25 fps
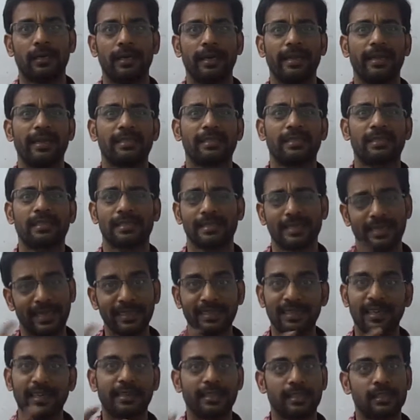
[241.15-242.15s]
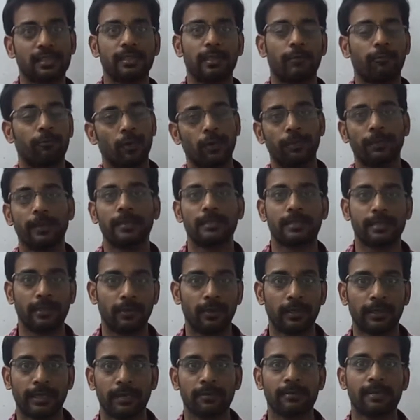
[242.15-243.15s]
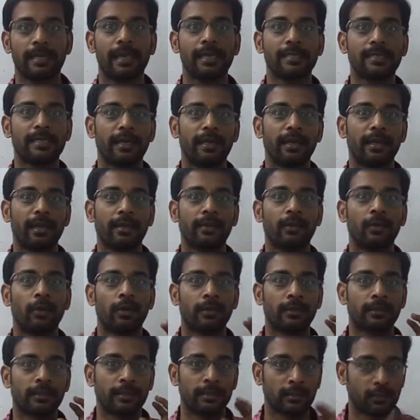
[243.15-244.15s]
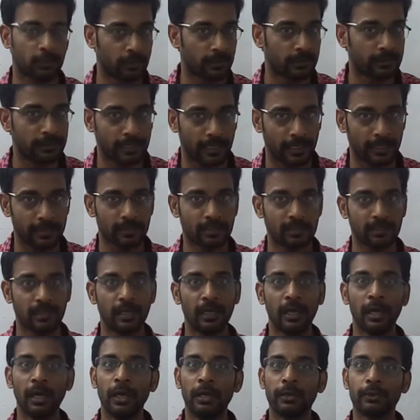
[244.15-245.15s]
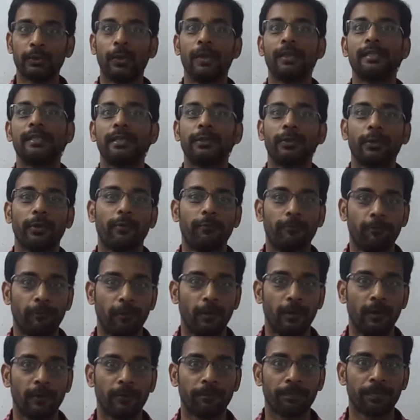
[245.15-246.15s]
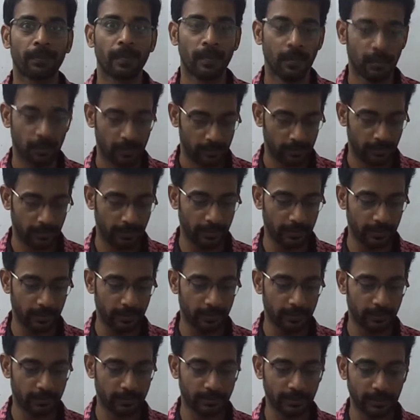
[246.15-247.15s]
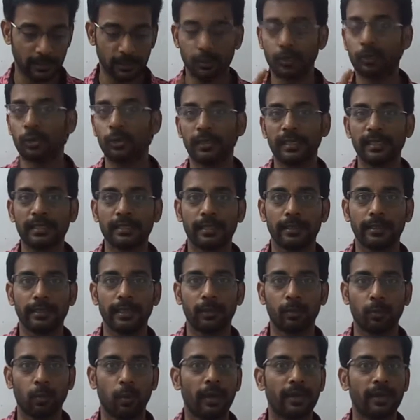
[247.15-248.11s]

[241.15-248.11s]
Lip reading: He has slightly touched it for me several times. Yesterday I got the chance to listen to it full. He touched 2 things in that.